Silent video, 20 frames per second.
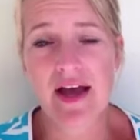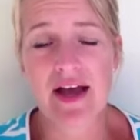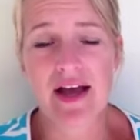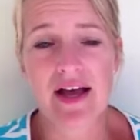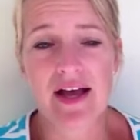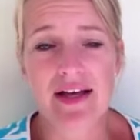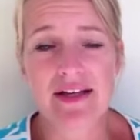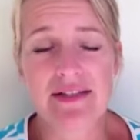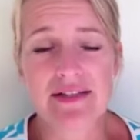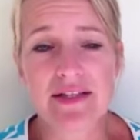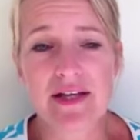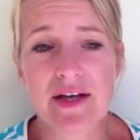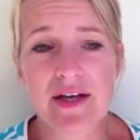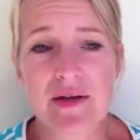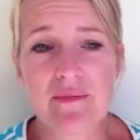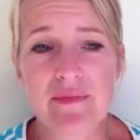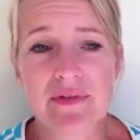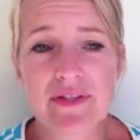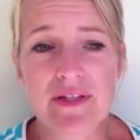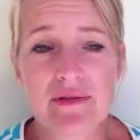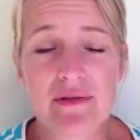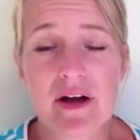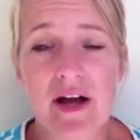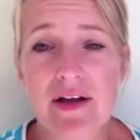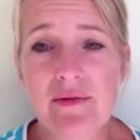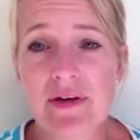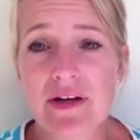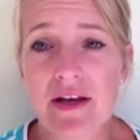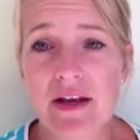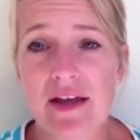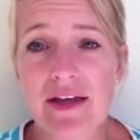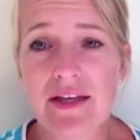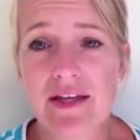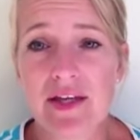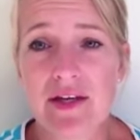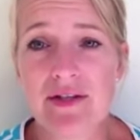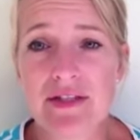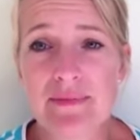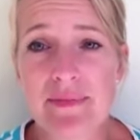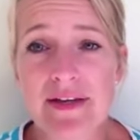And so I would
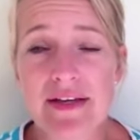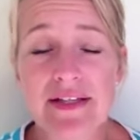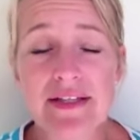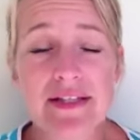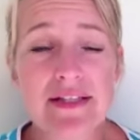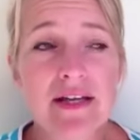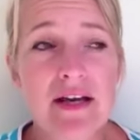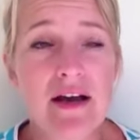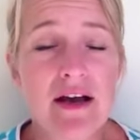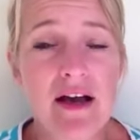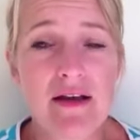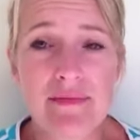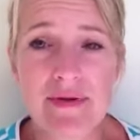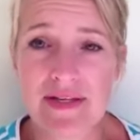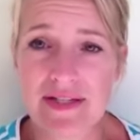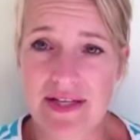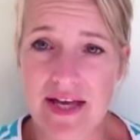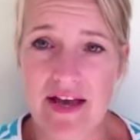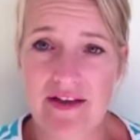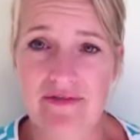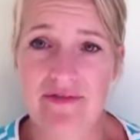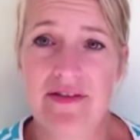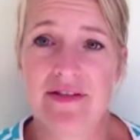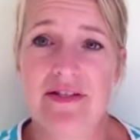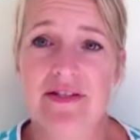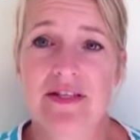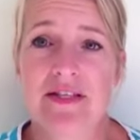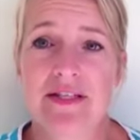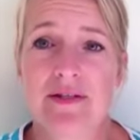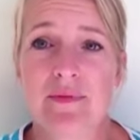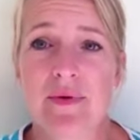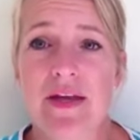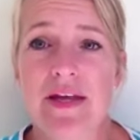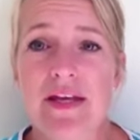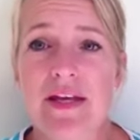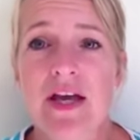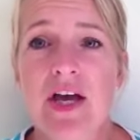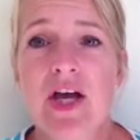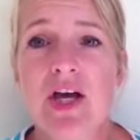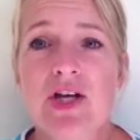like you to make a determined effort this
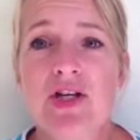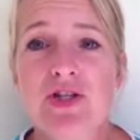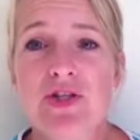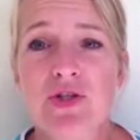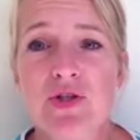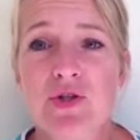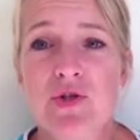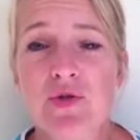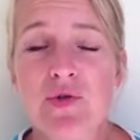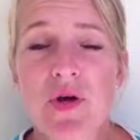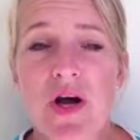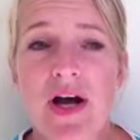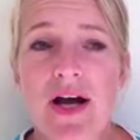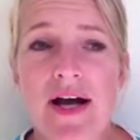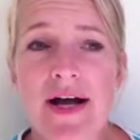week to